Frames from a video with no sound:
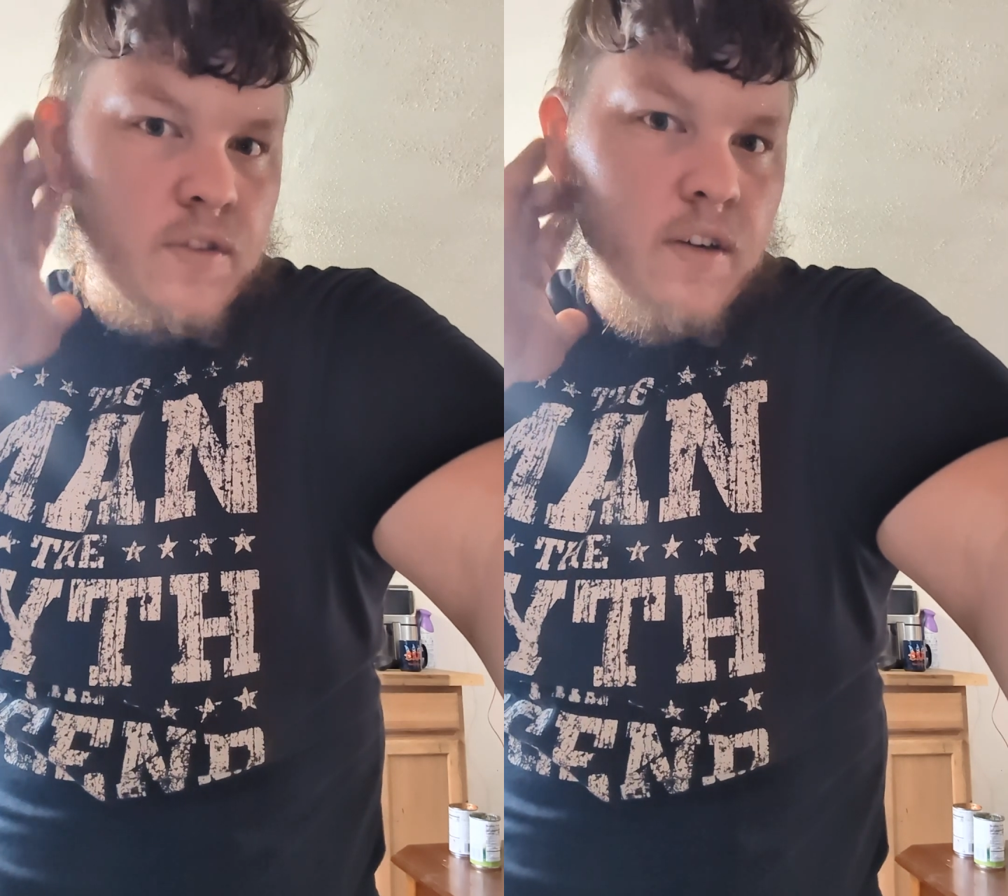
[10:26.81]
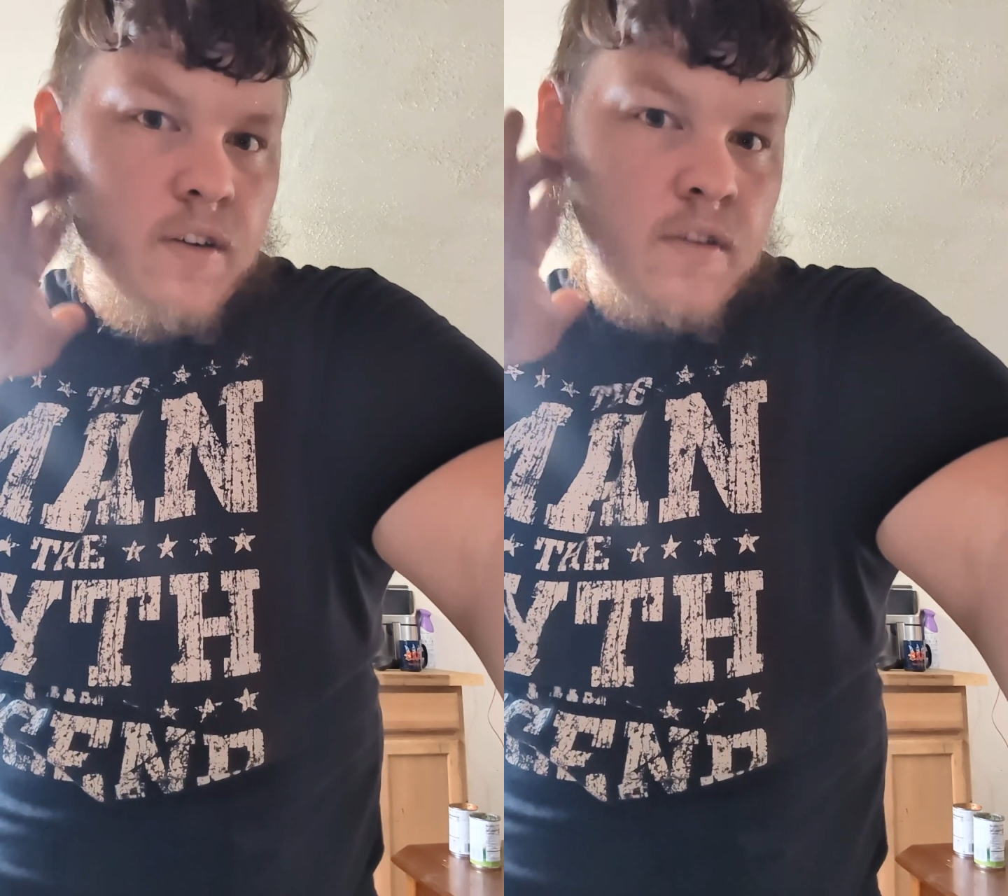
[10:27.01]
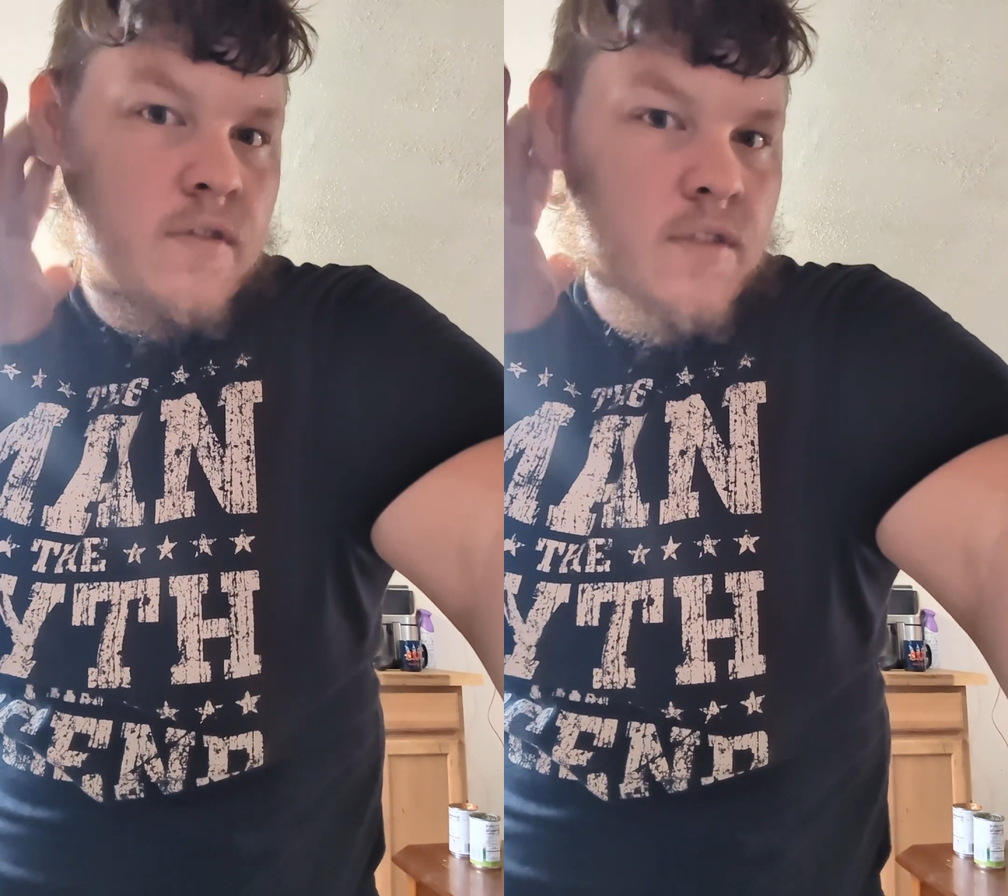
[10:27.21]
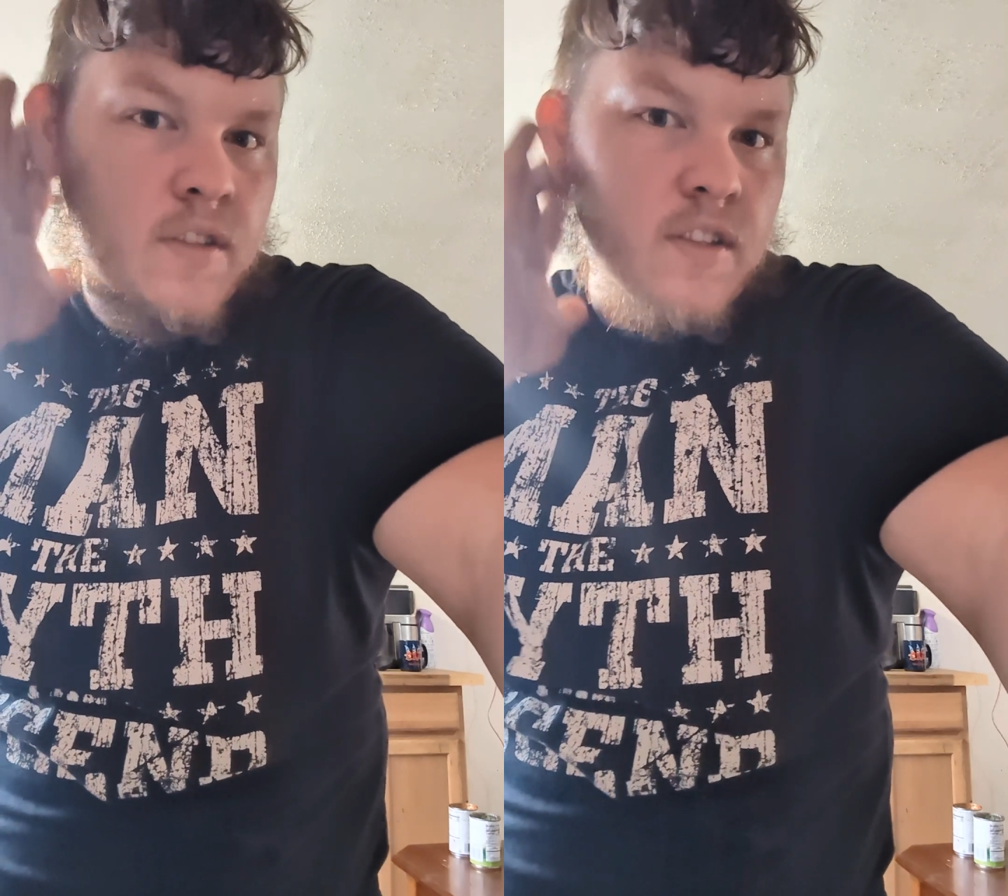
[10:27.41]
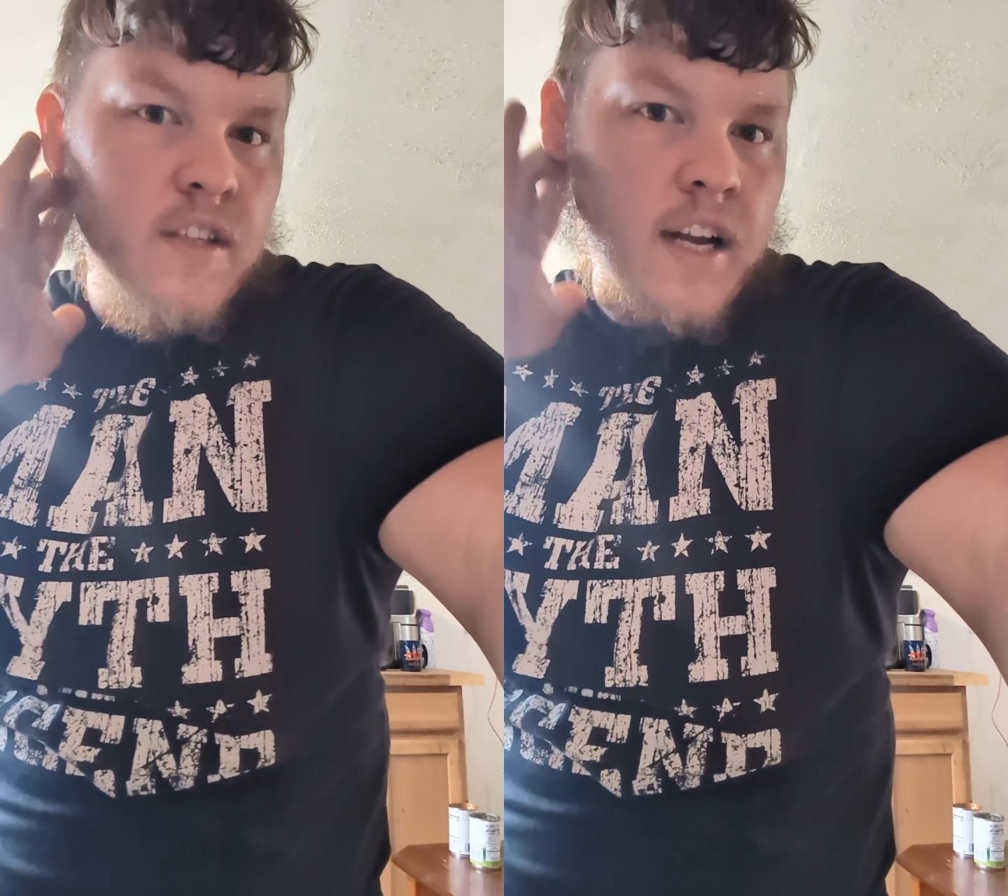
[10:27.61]
so
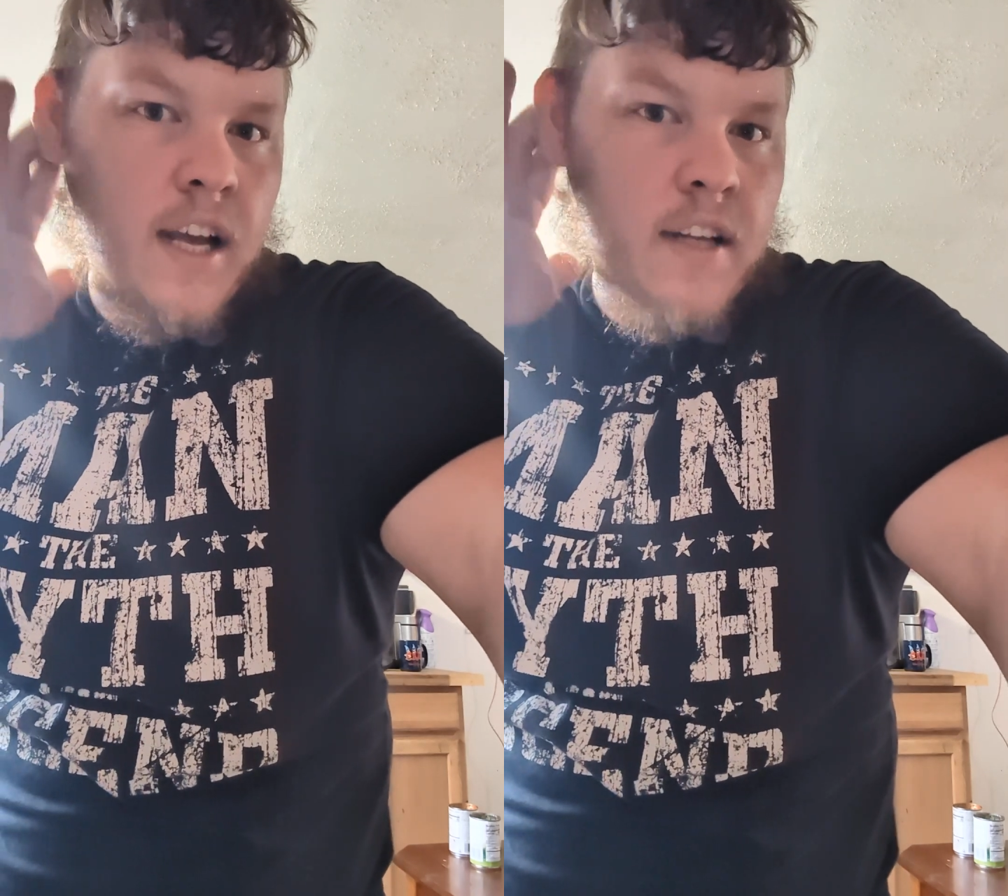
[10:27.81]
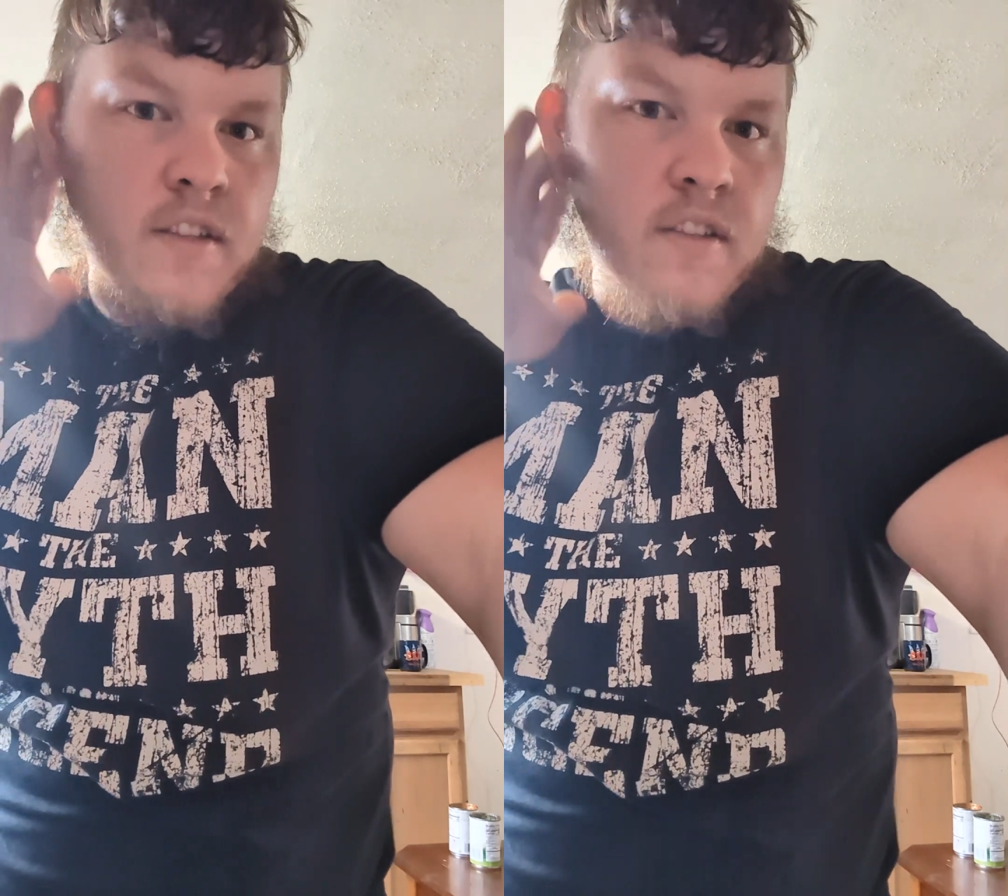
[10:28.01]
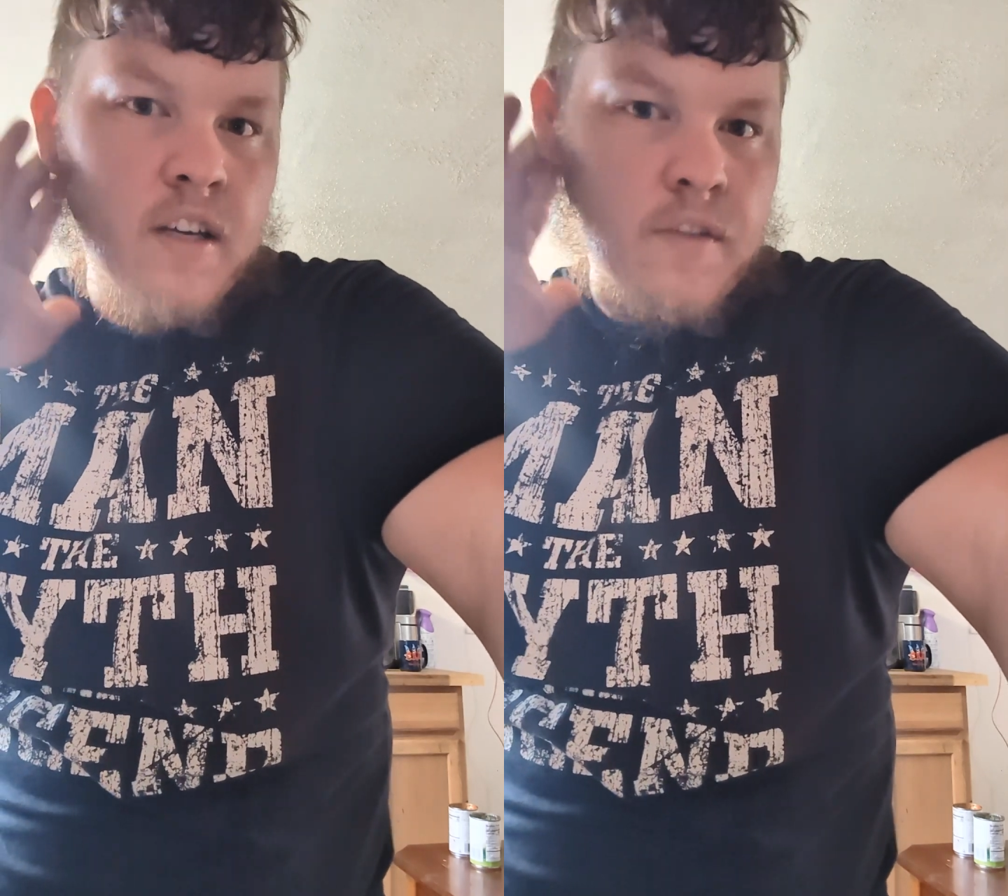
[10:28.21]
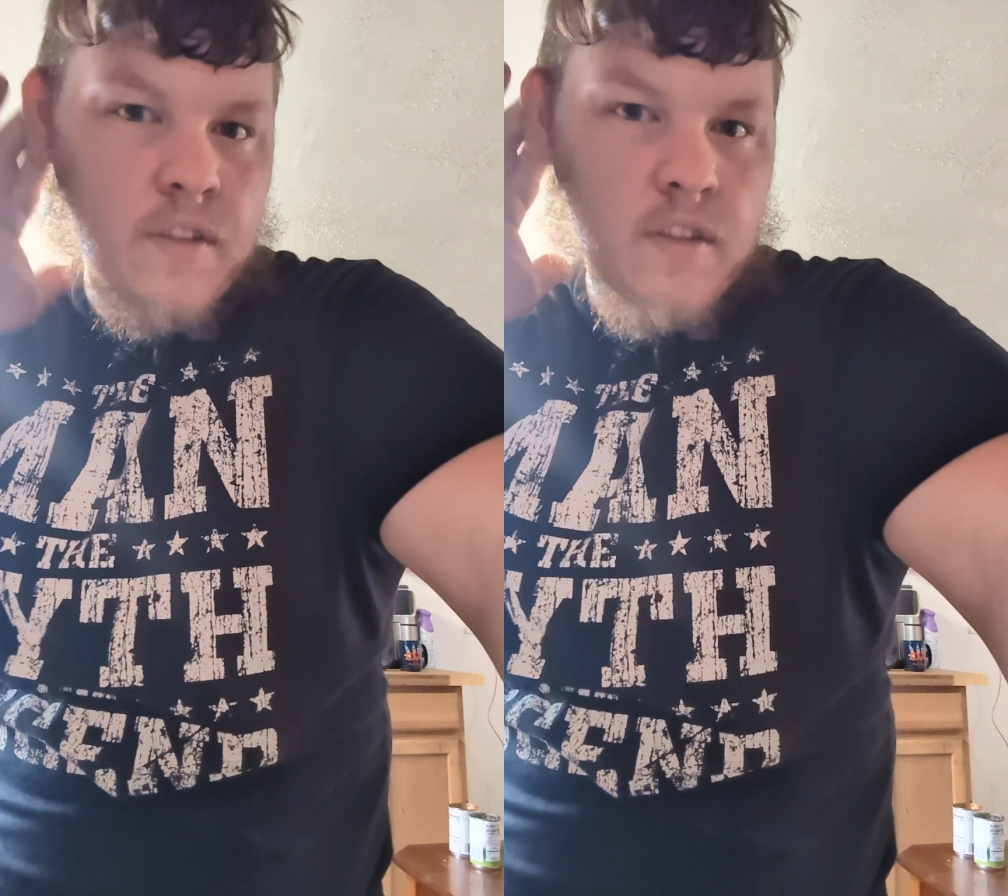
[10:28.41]
you just gotta ask yourself,